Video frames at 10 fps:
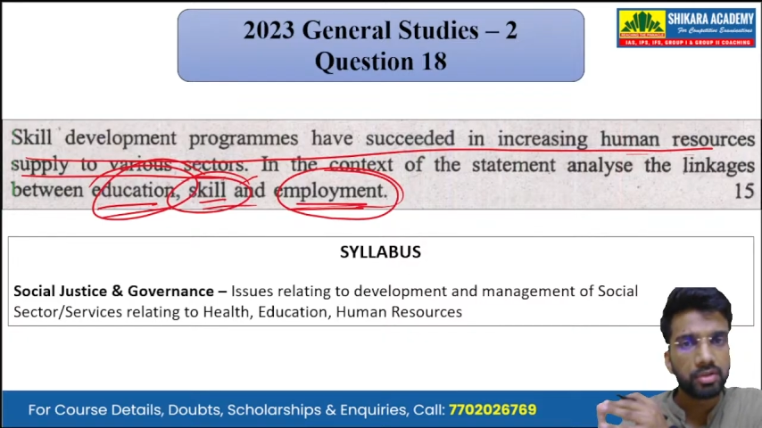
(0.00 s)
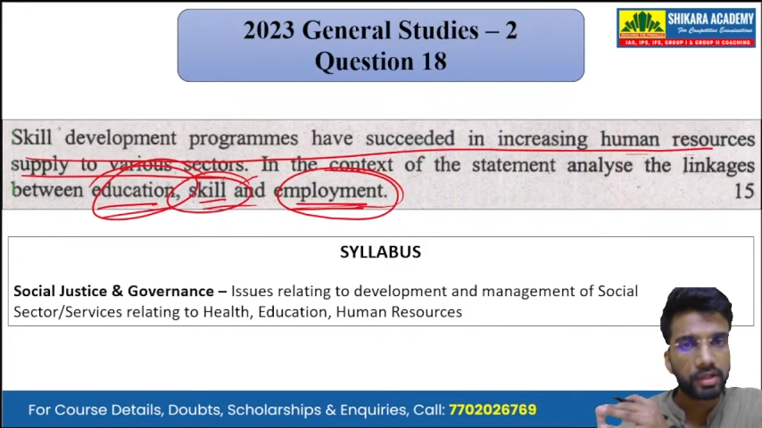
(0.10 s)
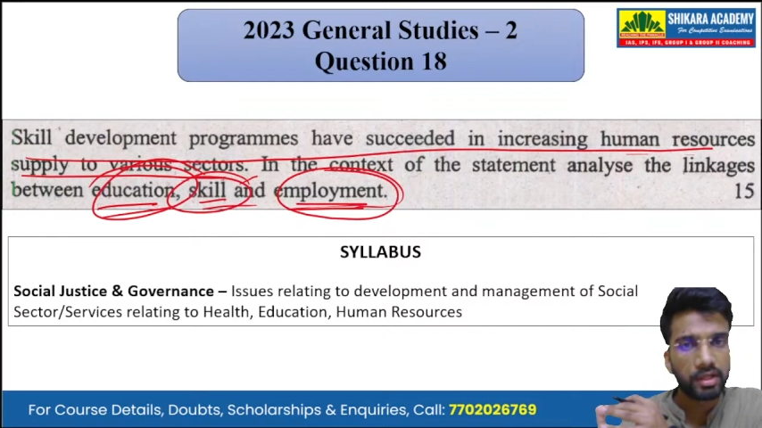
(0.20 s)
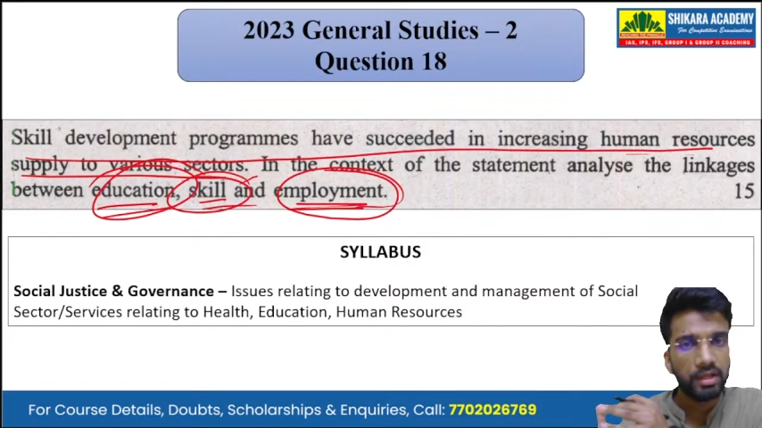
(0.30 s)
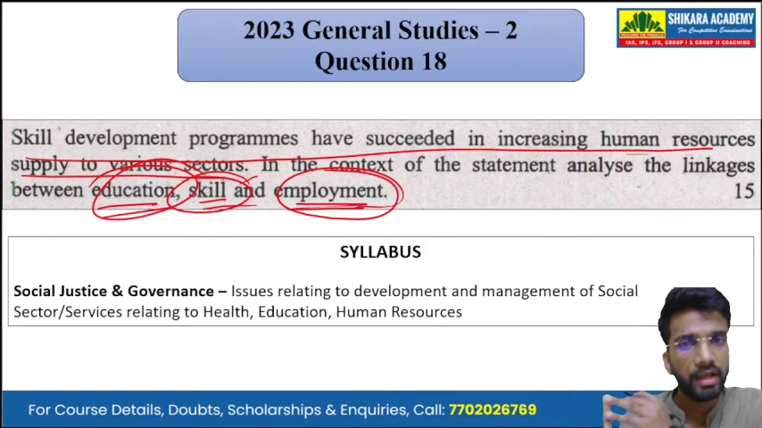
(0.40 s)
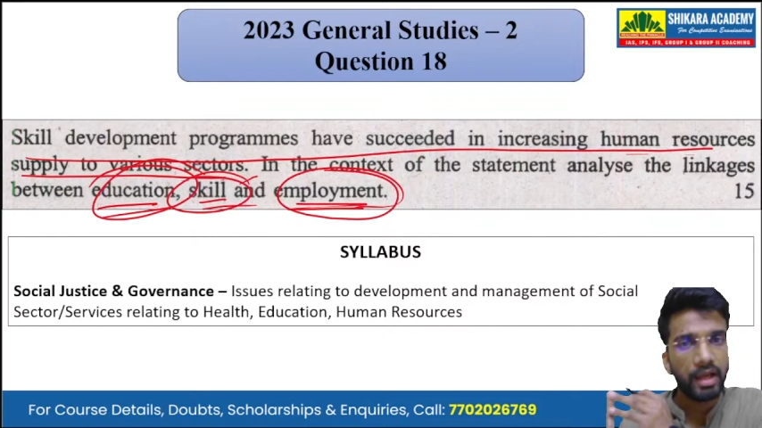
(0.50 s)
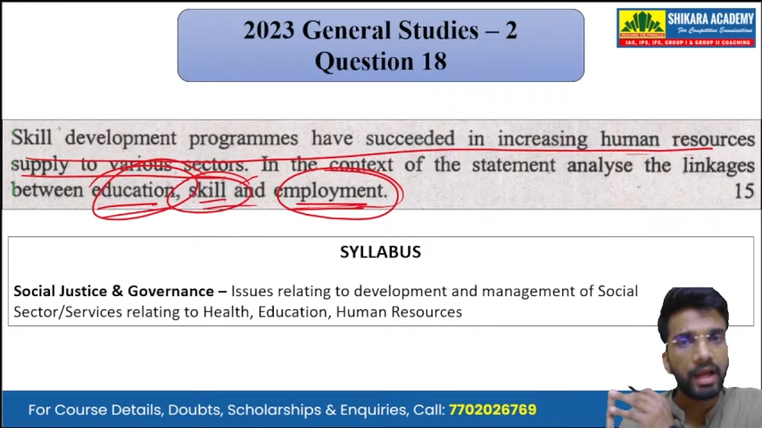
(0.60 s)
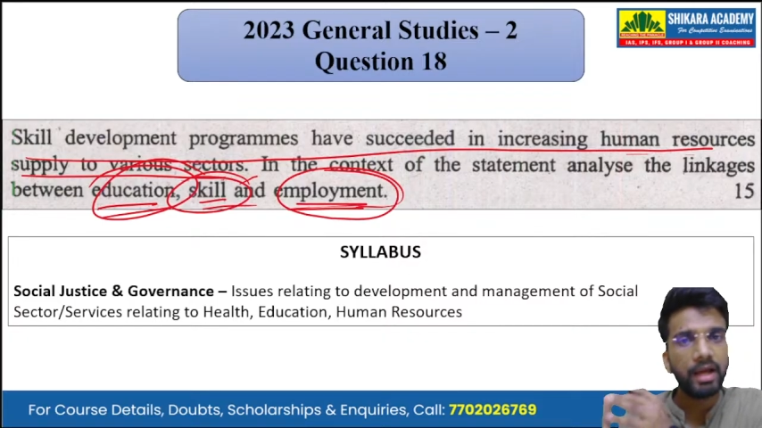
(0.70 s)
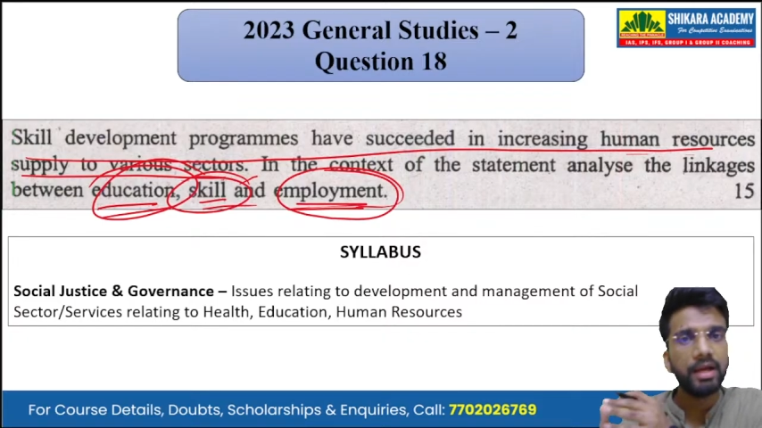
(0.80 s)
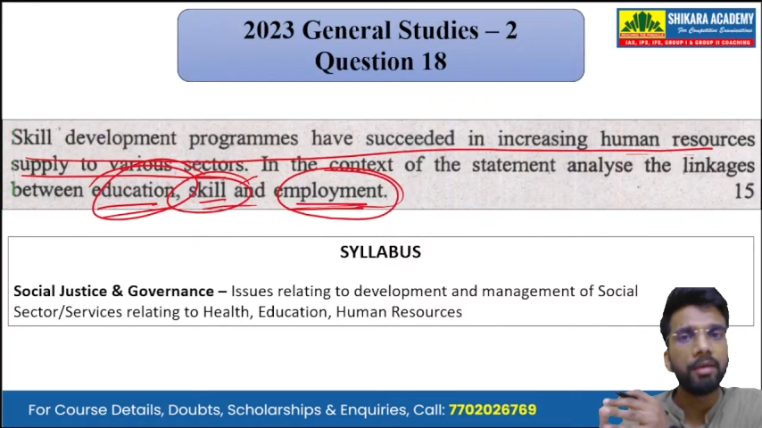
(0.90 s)
skill,
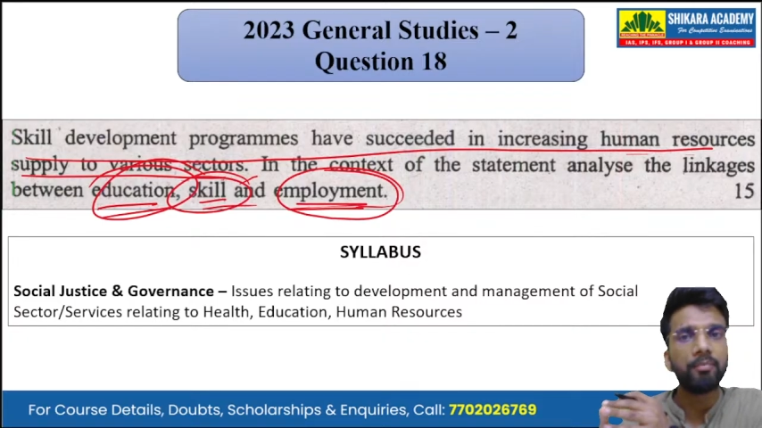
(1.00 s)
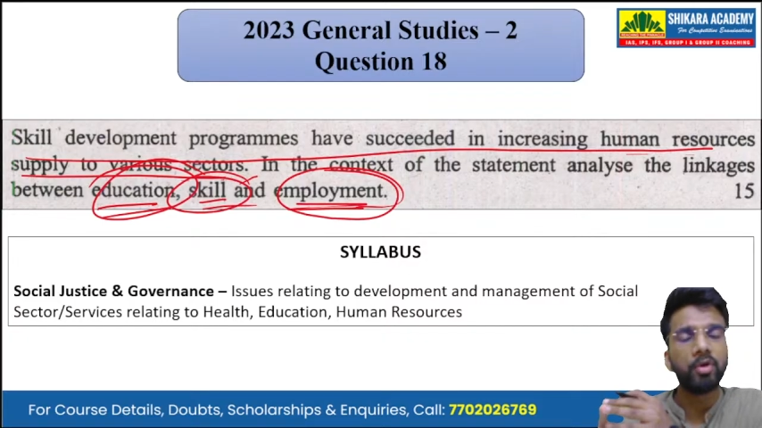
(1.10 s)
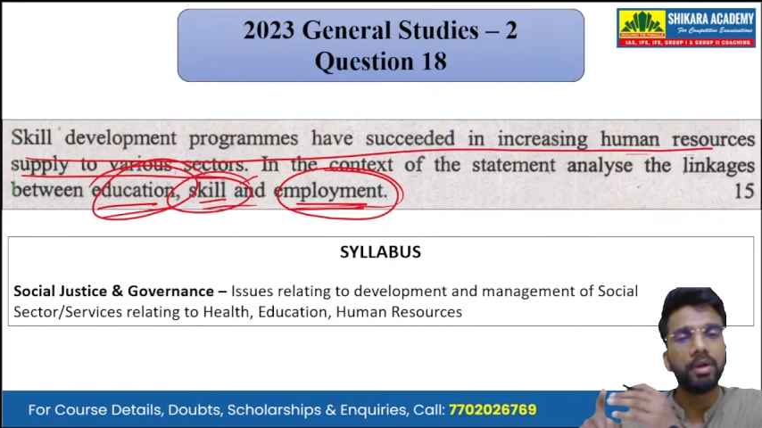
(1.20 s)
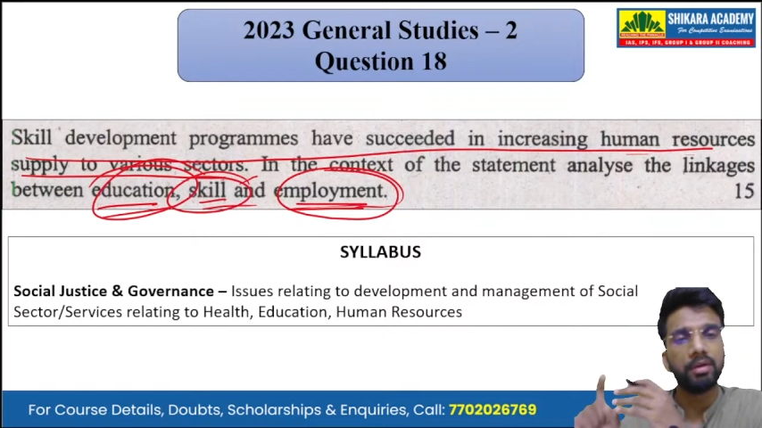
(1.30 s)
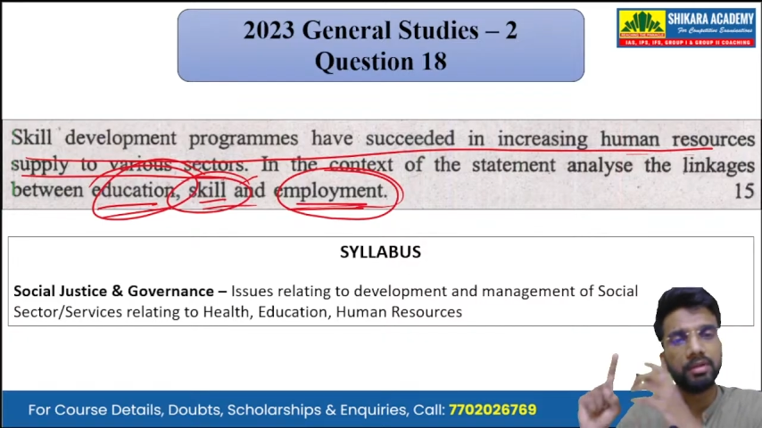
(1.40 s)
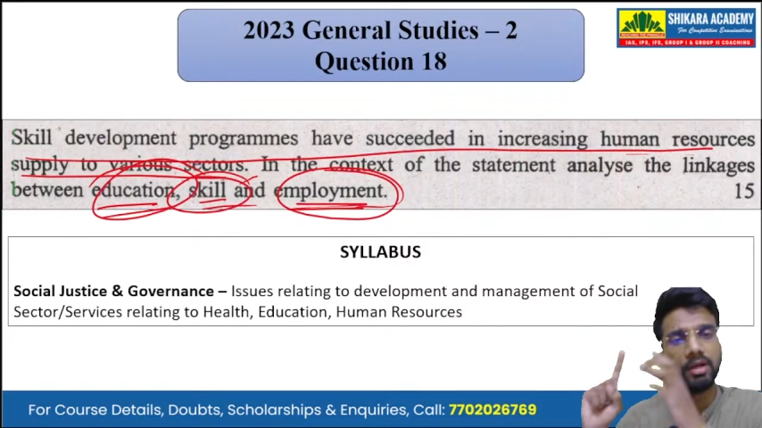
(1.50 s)
and employment.